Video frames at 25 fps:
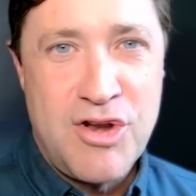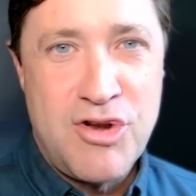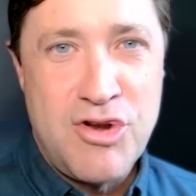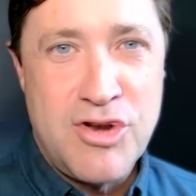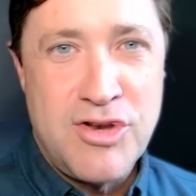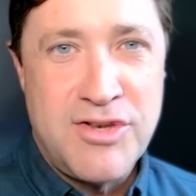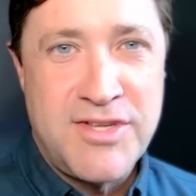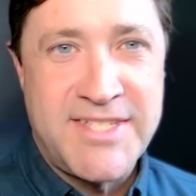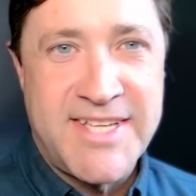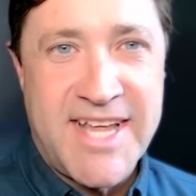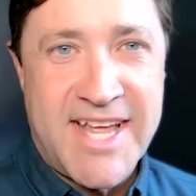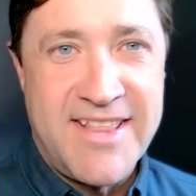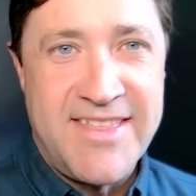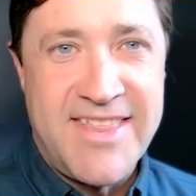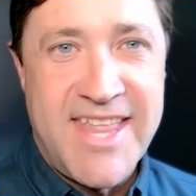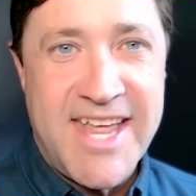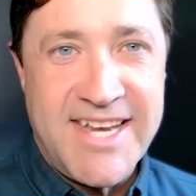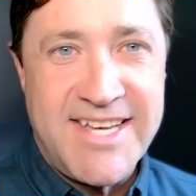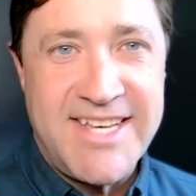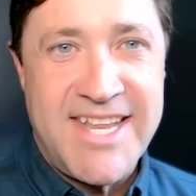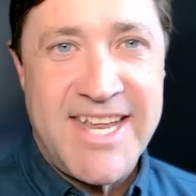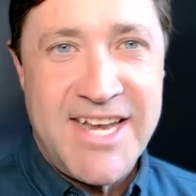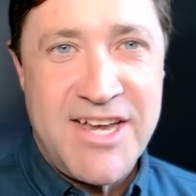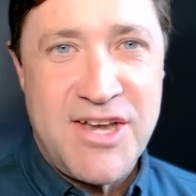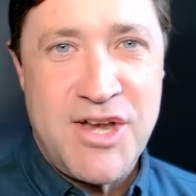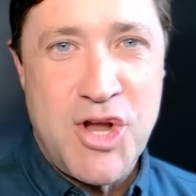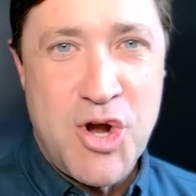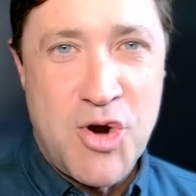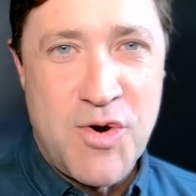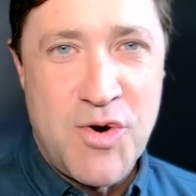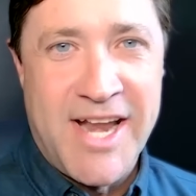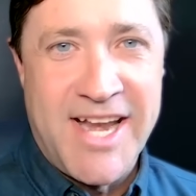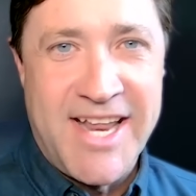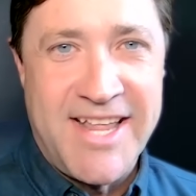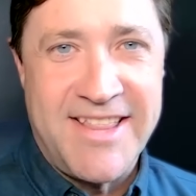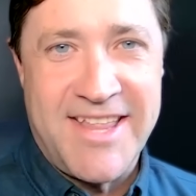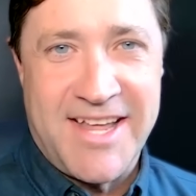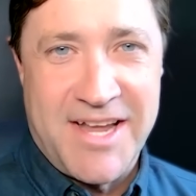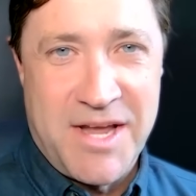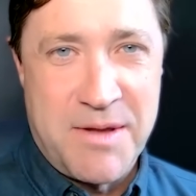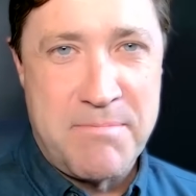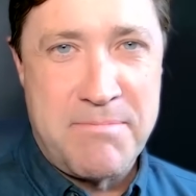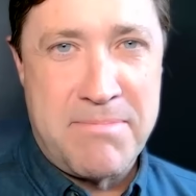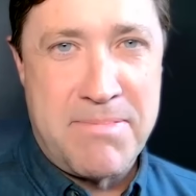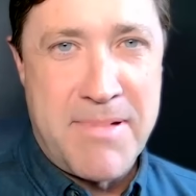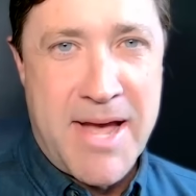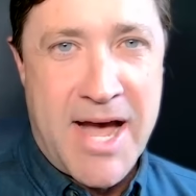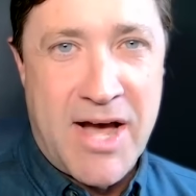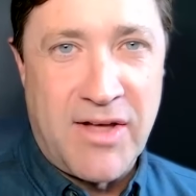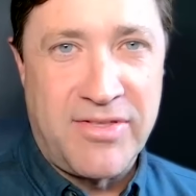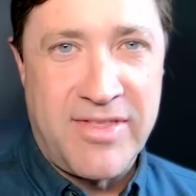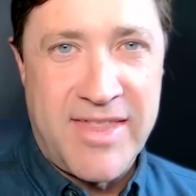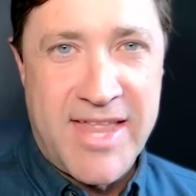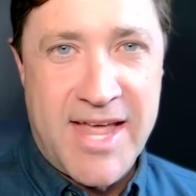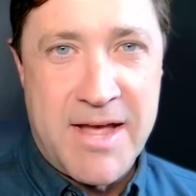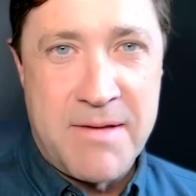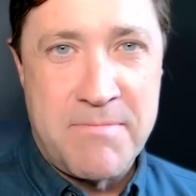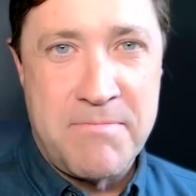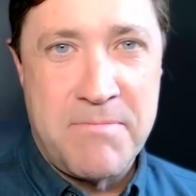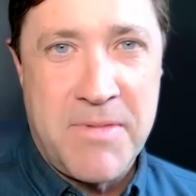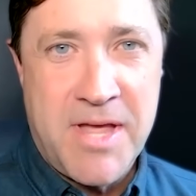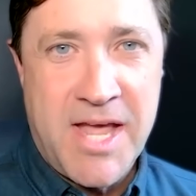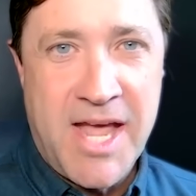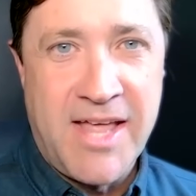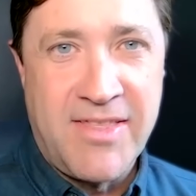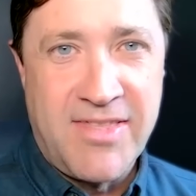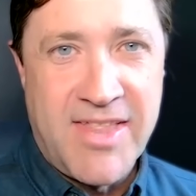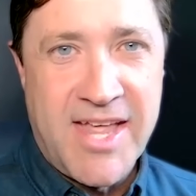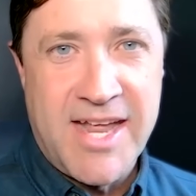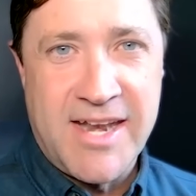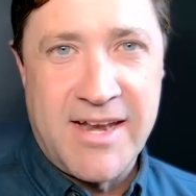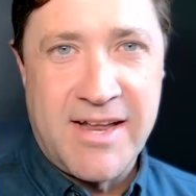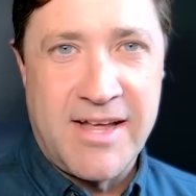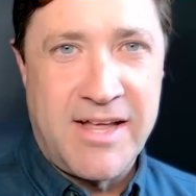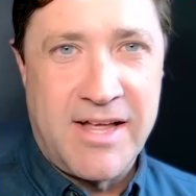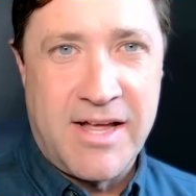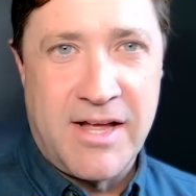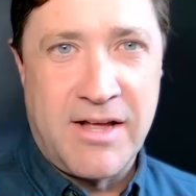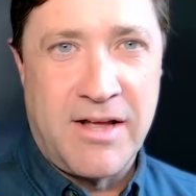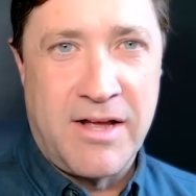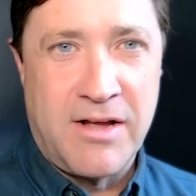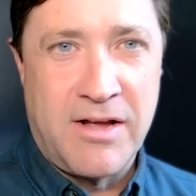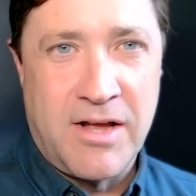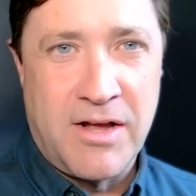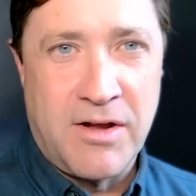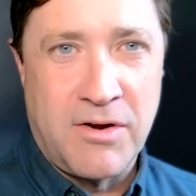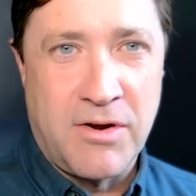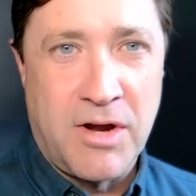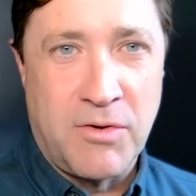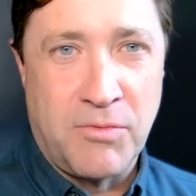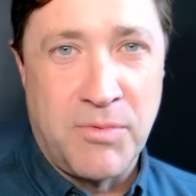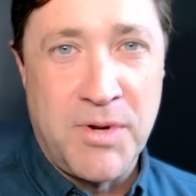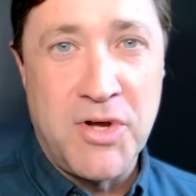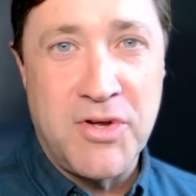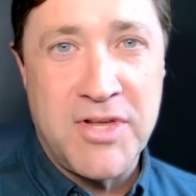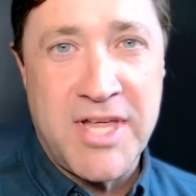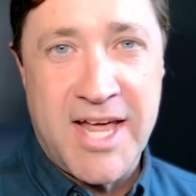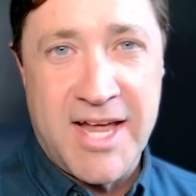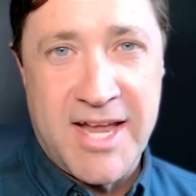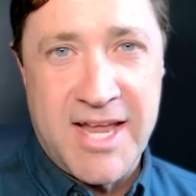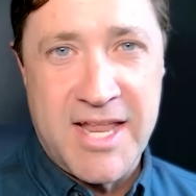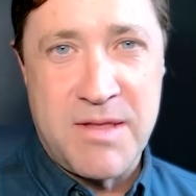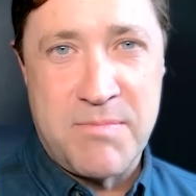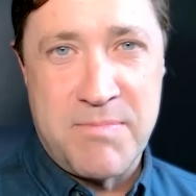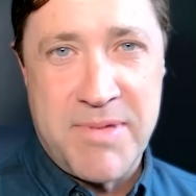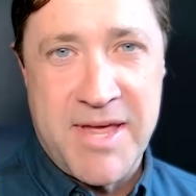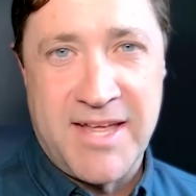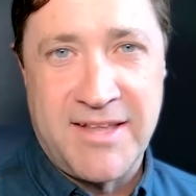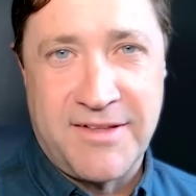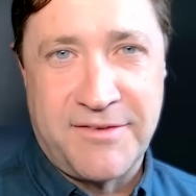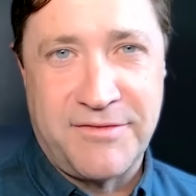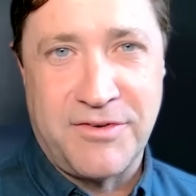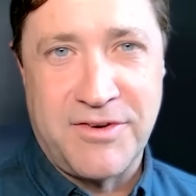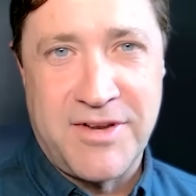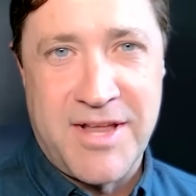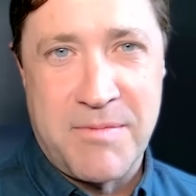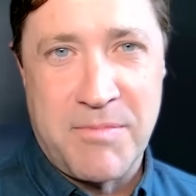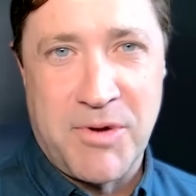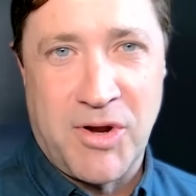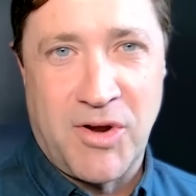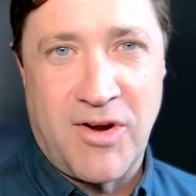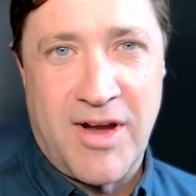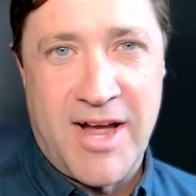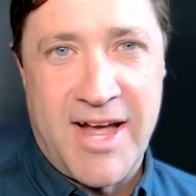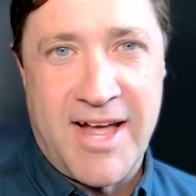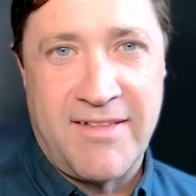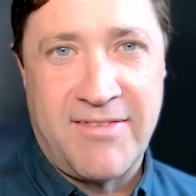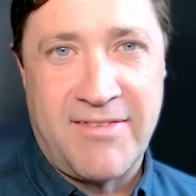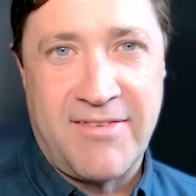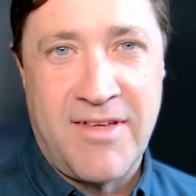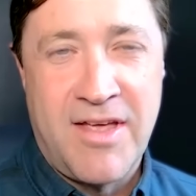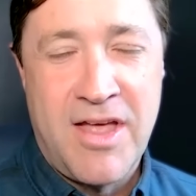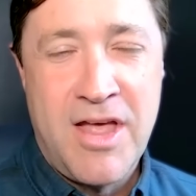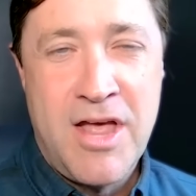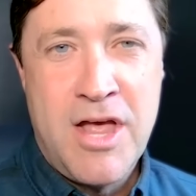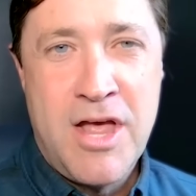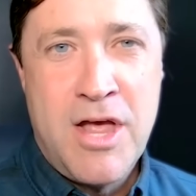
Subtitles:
said they didn't know anything about them. And then a real kick in the pants for Democrats.